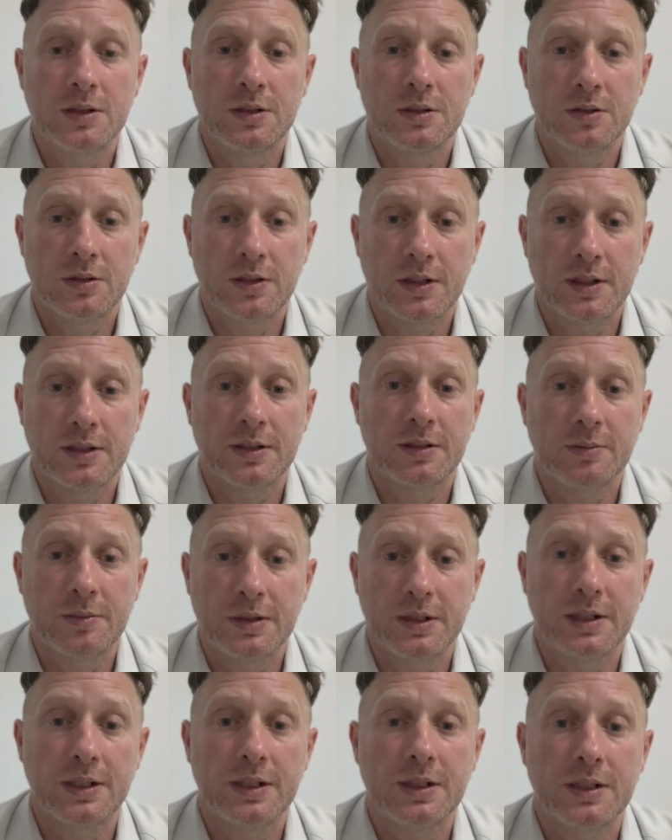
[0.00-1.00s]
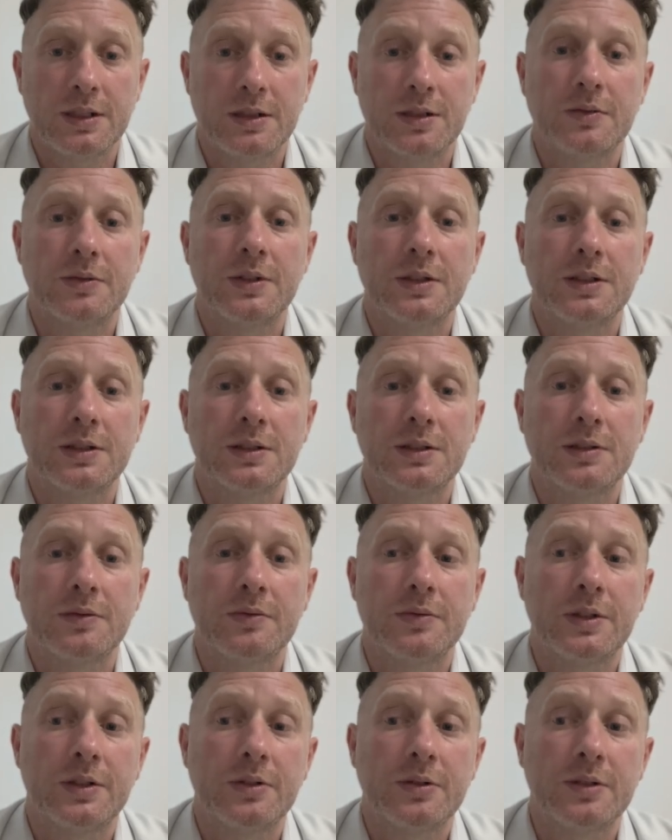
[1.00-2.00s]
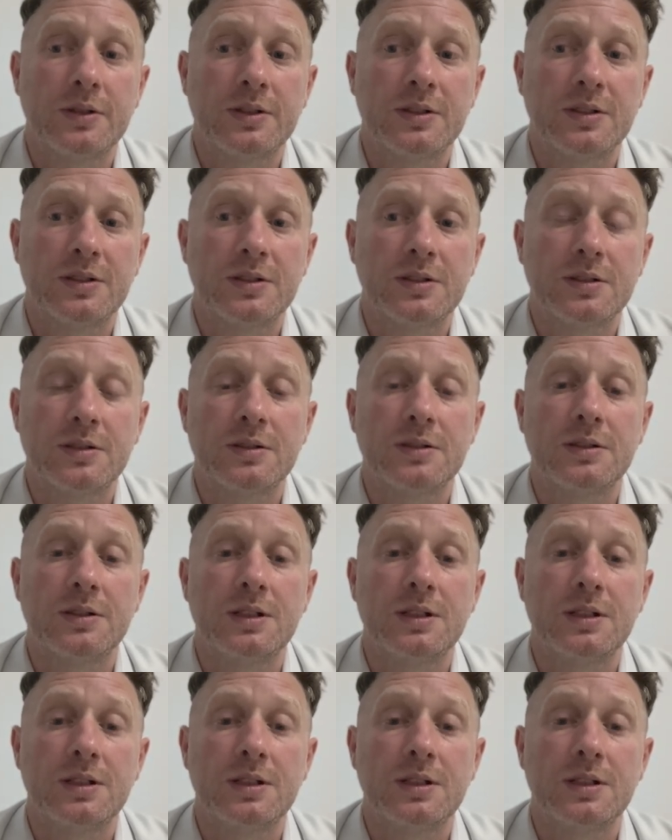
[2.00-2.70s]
like the beginning of the Fast and Furious.